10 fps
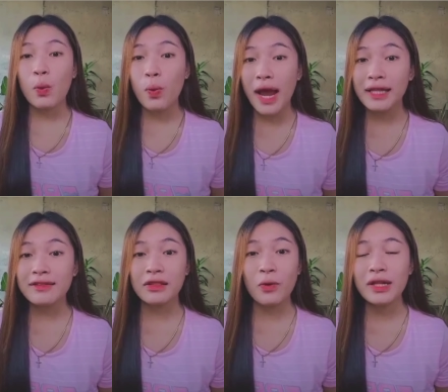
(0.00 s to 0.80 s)

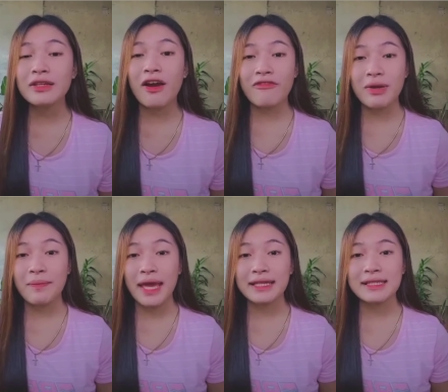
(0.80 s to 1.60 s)
while the local
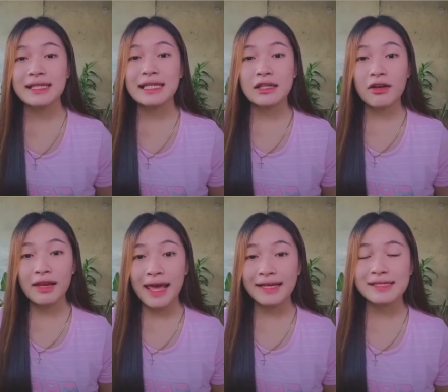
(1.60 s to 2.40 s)
government
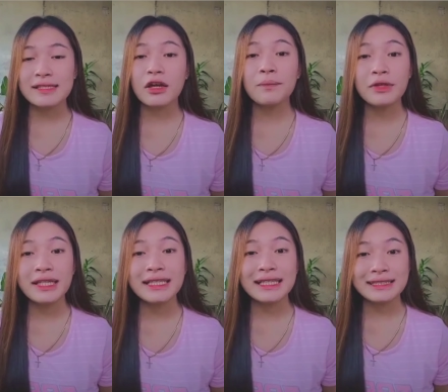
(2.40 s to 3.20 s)
collects
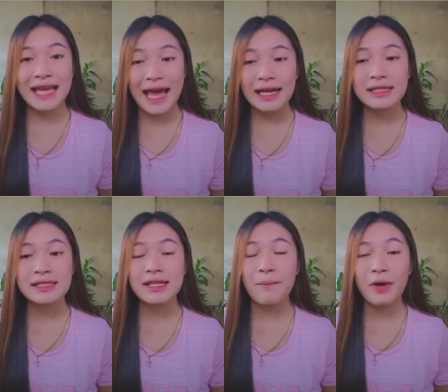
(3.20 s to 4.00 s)
community
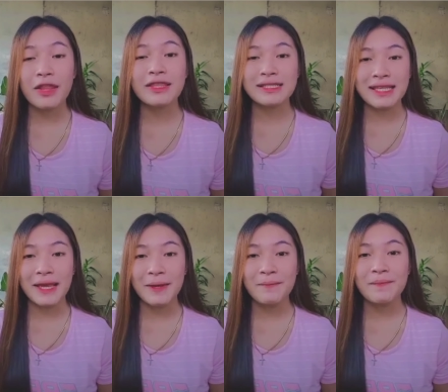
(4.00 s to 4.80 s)
tax upon the
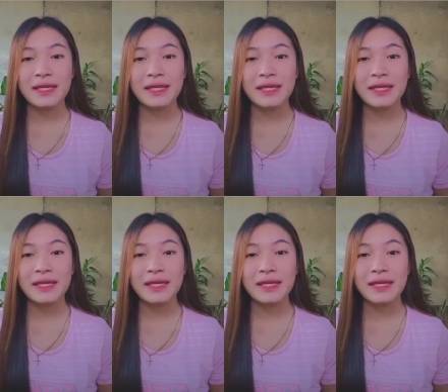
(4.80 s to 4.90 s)
same